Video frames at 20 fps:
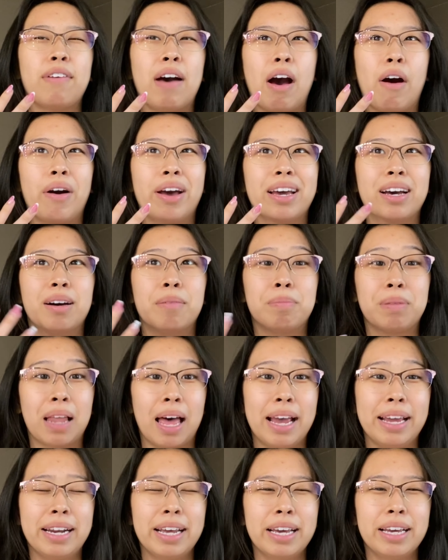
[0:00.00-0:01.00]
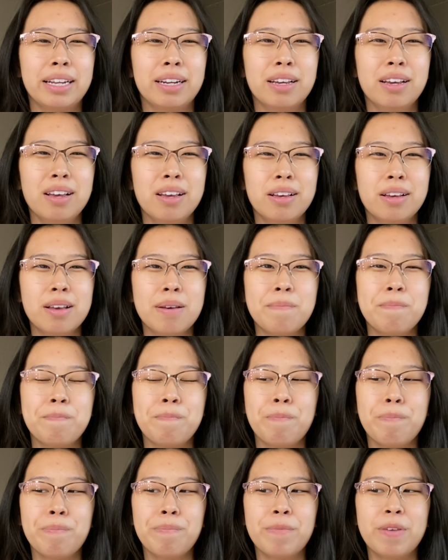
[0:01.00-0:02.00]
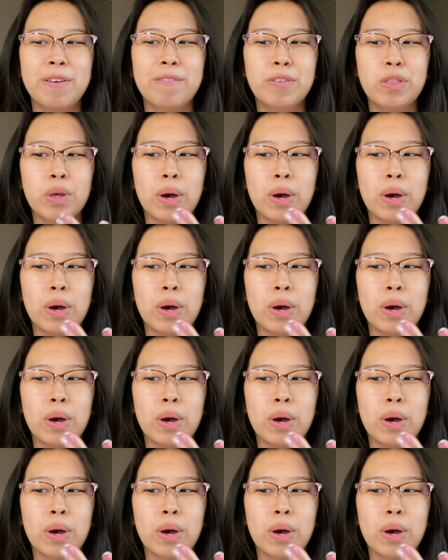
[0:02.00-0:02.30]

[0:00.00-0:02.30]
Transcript: how I applied it even